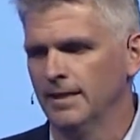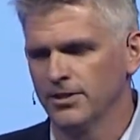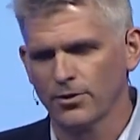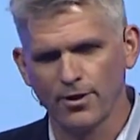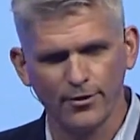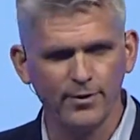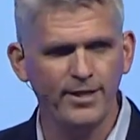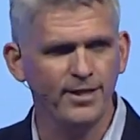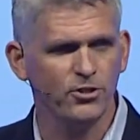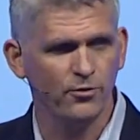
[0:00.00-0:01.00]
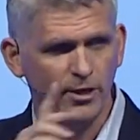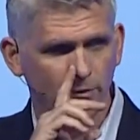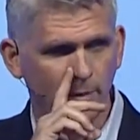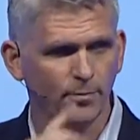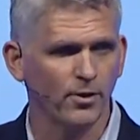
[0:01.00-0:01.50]
So the three things you need to
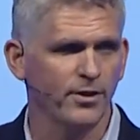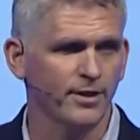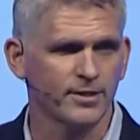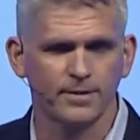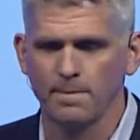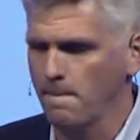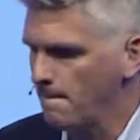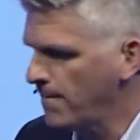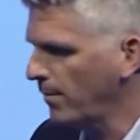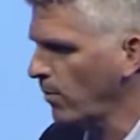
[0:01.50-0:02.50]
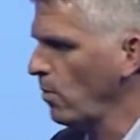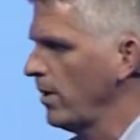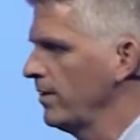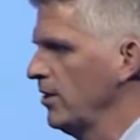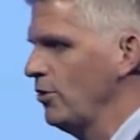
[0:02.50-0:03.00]
remember are this. Number
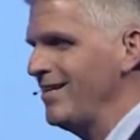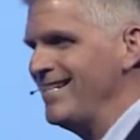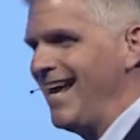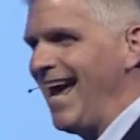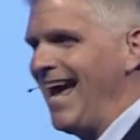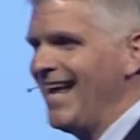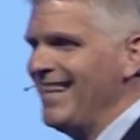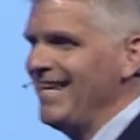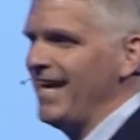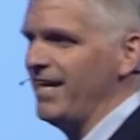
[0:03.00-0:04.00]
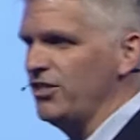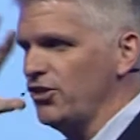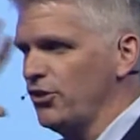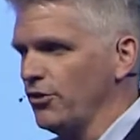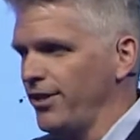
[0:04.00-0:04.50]
one, you need to add the edge
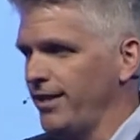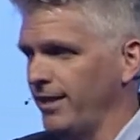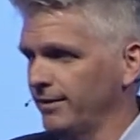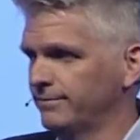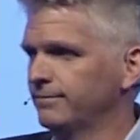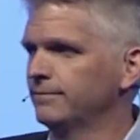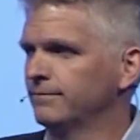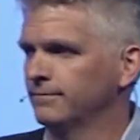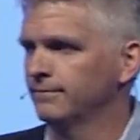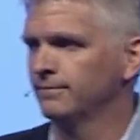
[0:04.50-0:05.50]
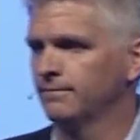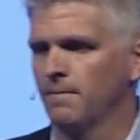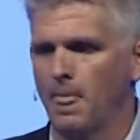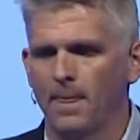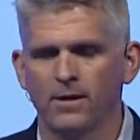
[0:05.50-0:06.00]
to your thinking.
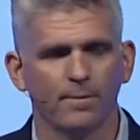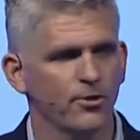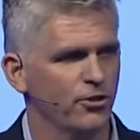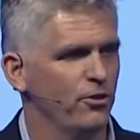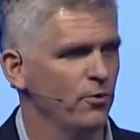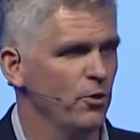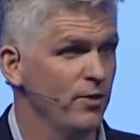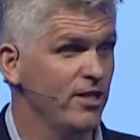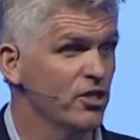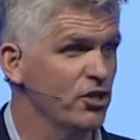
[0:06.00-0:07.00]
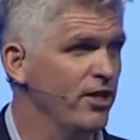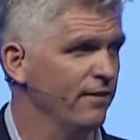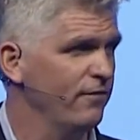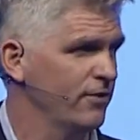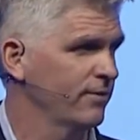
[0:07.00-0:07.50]
Number two, you need to
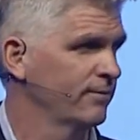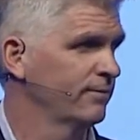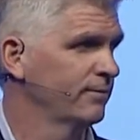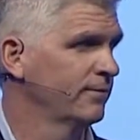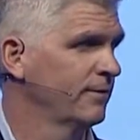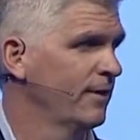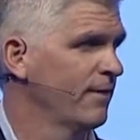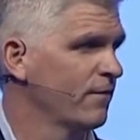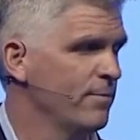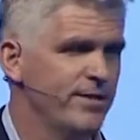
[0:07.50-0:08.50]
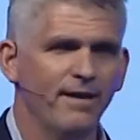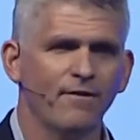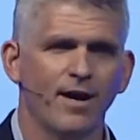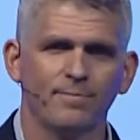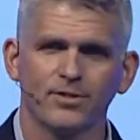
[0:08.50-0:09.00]
shift from
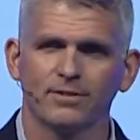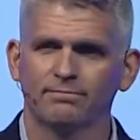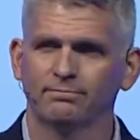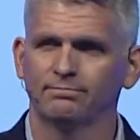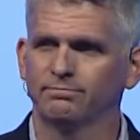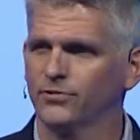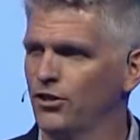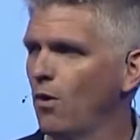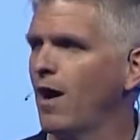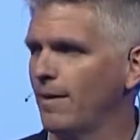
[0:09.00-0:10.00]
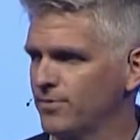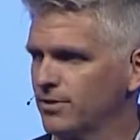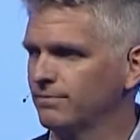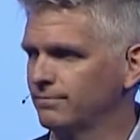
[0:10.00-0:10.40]
DevOps to no-ops.